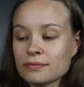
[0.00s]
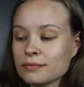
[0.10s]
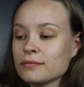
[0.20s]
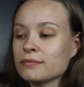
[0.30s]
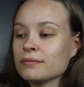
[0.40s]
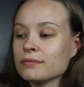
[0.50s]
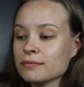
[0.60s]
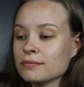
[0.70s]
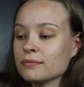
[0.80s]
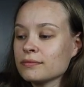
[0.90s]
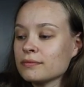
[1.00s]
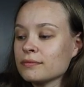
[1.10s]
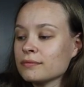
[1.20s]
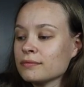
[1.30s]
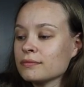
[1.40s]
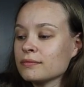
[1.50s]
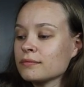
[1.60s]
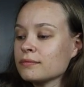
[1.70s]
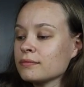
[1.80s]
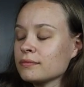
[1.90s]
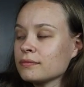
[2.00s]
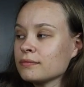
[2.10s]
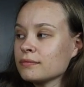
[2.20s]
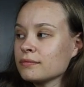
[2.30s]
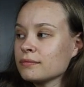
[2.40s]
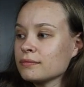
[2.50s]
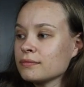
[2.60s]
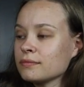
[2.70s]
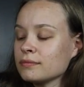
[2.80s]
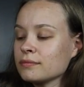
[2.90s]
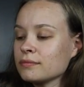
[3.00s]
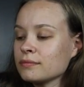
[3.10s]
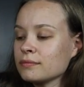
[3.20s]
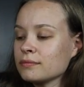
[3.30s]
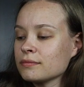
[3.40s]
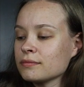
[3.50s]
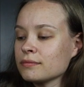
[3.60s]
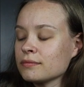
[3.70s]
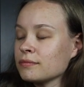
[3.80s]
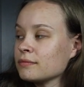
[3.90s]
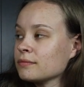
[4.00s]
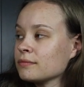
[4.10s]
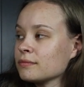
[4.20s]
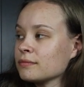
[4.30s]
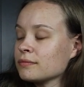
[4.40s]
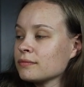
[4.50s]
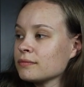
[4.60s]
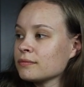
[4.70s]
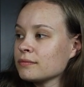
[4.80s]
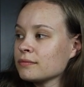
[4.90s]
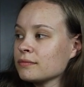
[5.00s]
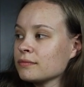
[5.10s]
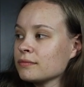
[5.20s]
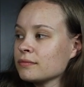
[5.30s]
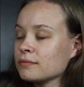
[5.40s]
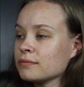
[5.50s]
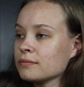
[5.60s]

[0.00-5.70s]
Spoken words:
This person isn't speaking.